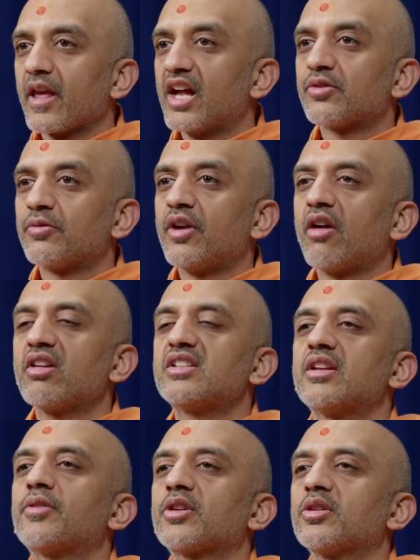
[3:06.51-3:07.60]
It's very
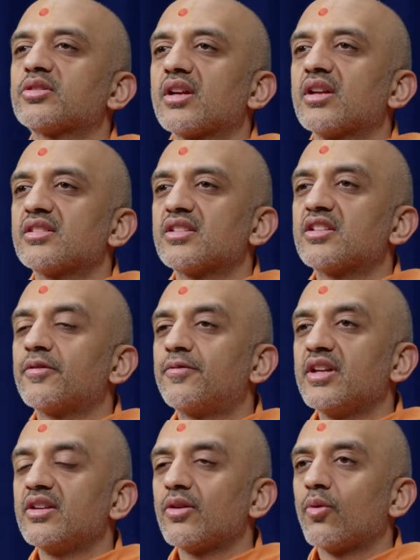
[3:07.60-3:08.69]
difficult to
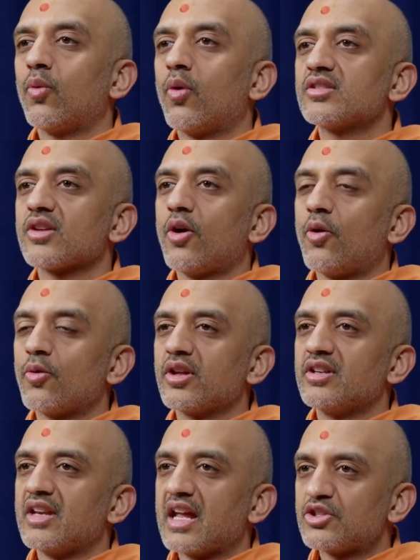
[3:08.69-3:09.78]
defeat one's own
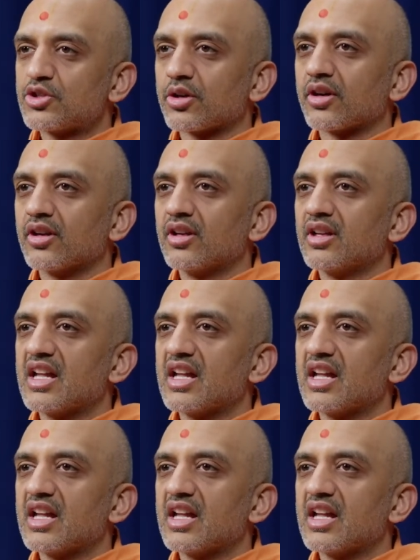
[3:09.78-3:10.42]
nature,